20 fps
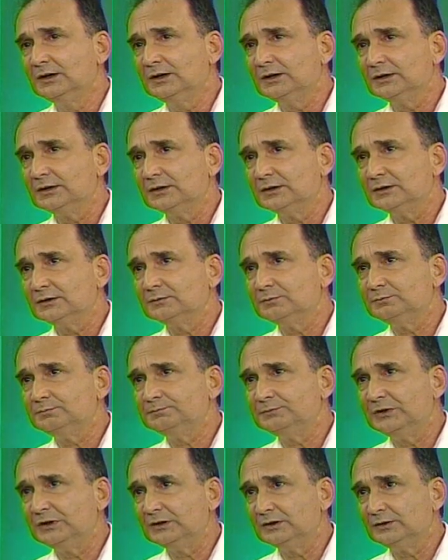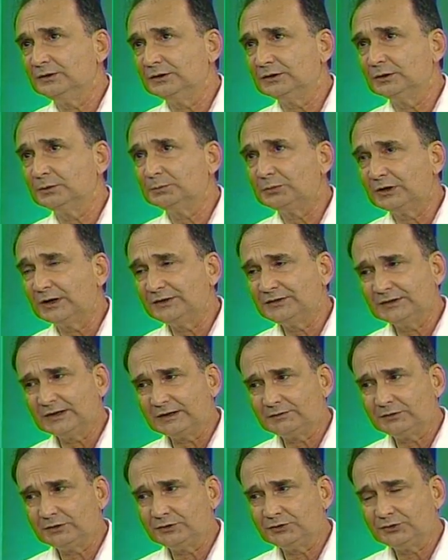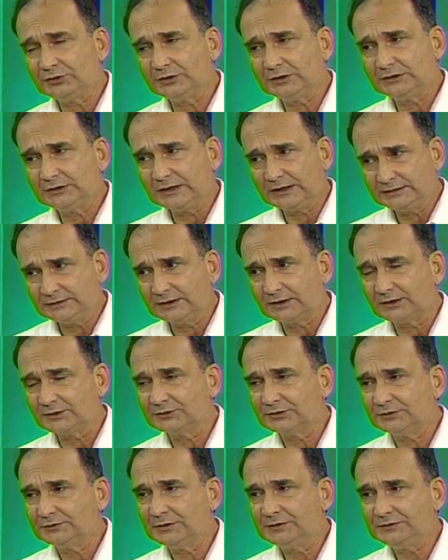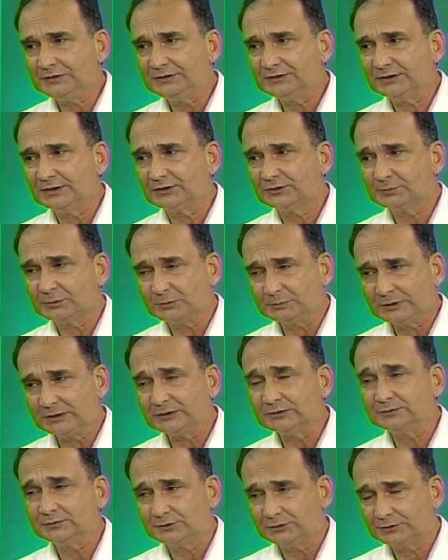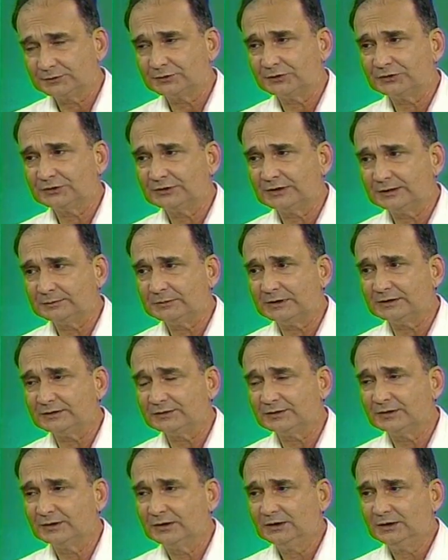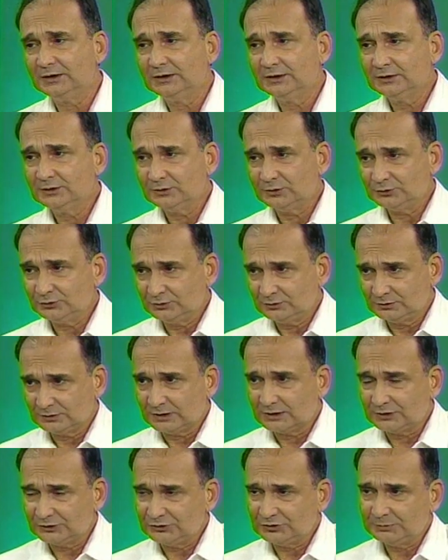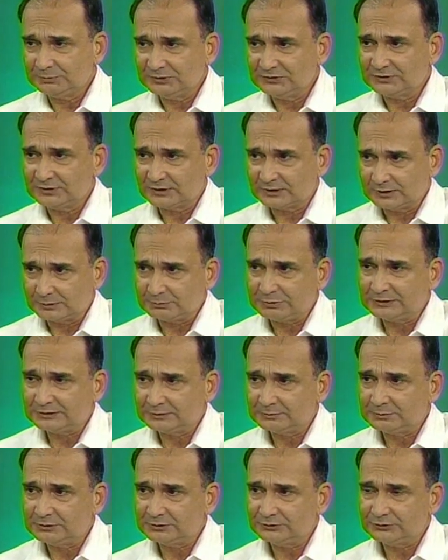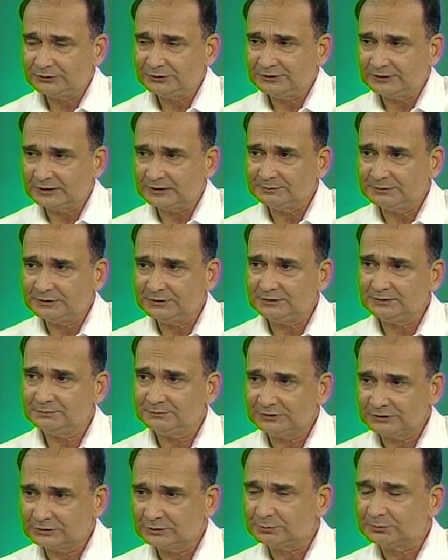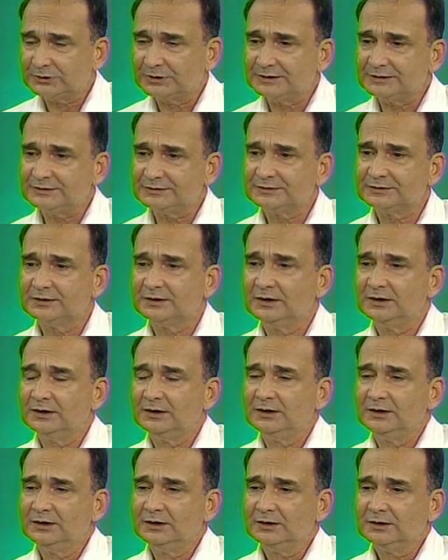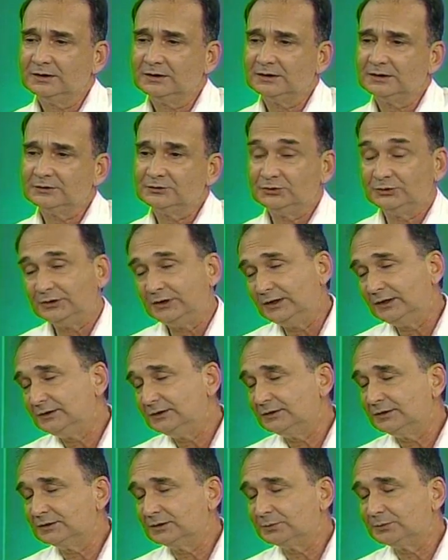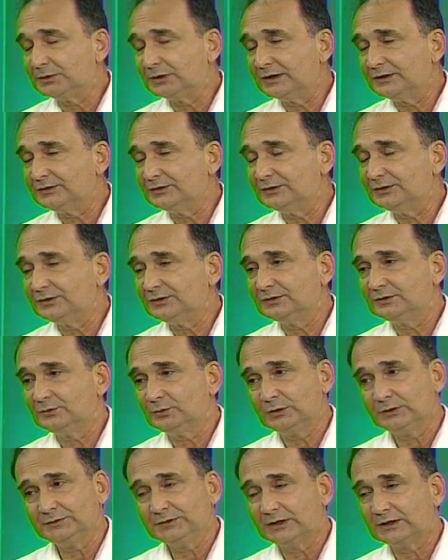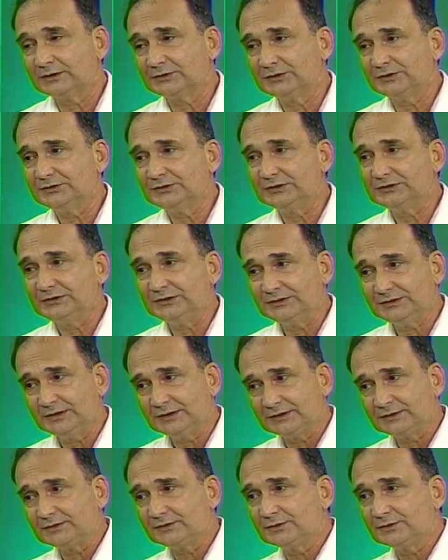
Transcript: The nickel price averaged $9.50 per pound for the first 9 months on our shipments that are applicable to the LME nickel price. Today, the nickel price is $12.60.